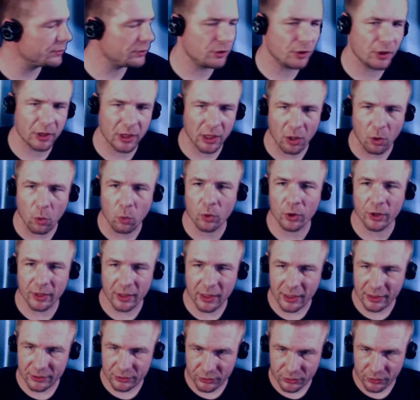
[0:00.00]
you got to
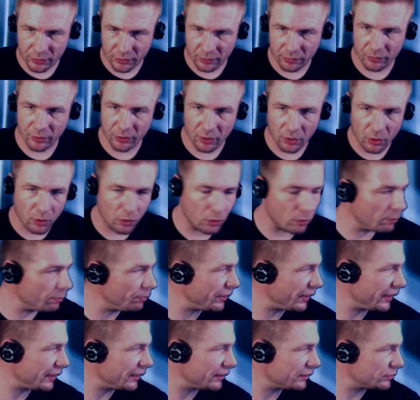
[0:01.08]
organize your home
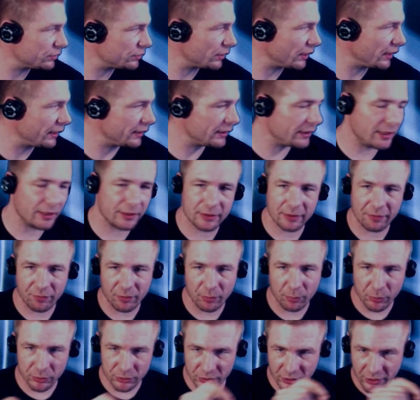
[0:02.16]
page, and if
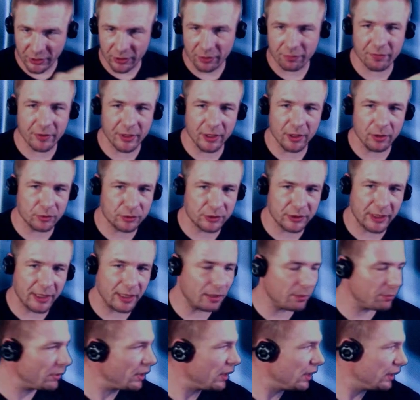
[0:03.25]
it puts it in your videos
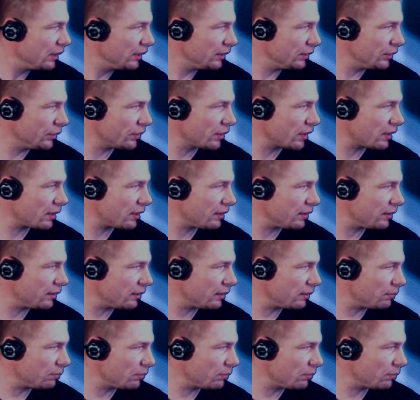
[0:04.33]
tab, you got